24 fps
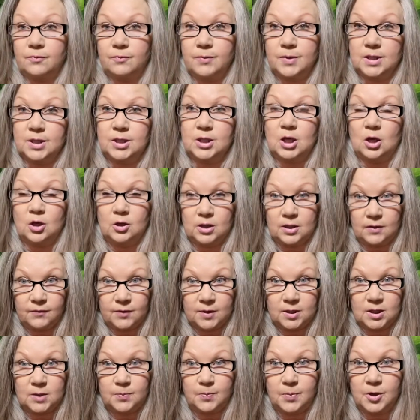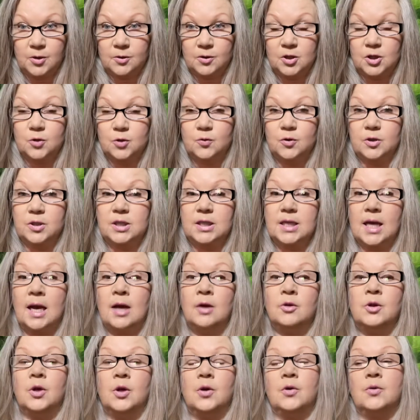result of a spiritual
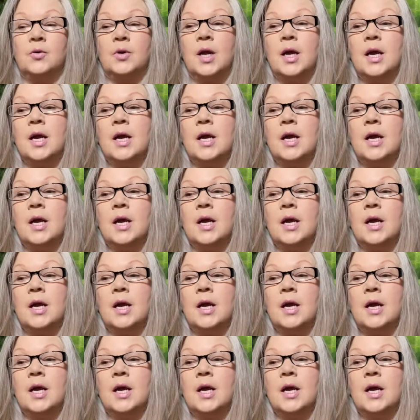download,